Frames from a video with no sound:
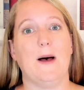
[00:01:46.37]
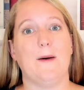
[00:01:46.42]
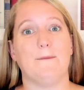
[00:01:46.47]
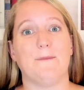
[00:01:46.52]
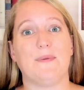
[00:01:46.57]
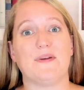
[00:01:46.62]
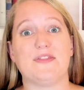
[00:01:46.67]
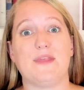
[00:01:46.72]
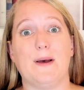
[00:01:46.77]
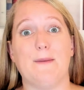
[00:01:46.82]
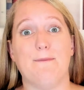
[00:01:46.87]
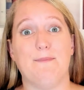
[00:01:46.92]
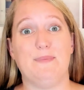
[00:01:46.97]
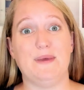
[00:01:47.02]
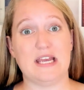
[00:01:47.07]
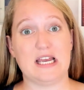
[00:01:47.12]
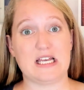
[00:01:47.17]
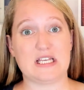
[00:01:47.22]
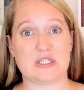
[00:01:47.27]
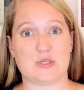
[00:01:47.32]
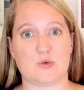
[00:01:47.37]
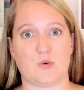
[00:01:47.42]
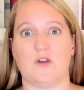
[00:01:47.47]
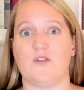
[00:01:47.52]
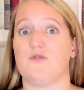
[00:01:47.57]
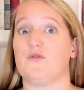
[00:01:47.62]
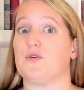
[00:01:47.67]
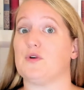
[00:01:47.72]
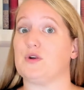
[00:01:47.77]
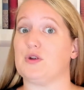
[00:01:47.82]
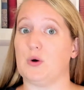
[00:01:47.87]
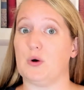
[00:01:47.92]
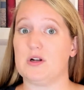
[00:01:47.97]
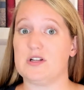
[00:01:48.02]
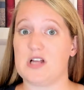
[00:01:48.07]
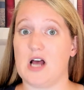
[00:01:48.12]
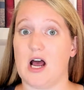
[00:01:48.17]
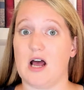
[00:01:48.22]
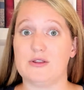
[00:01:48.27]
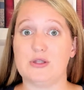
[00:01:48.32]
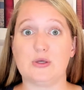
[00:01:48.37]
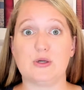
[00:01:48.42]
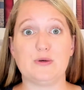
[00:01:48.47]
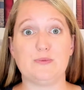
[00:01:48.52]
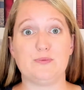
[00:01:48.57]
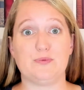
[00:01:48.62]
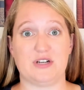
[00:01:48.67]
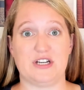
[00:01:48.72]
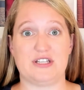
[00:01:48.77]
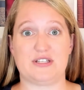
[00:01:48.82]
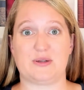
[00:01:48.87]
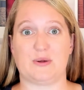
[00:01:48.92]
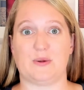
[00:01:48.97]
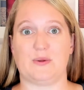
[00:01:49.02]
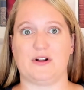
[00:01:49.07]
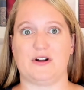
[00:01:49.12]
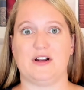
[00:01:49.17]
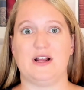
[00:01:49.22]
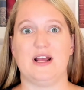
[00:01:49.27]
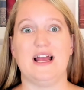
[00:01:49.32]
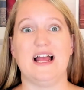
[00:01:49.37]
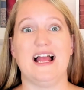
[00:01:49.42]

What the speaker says: but the biggest one for your toddler or preschooler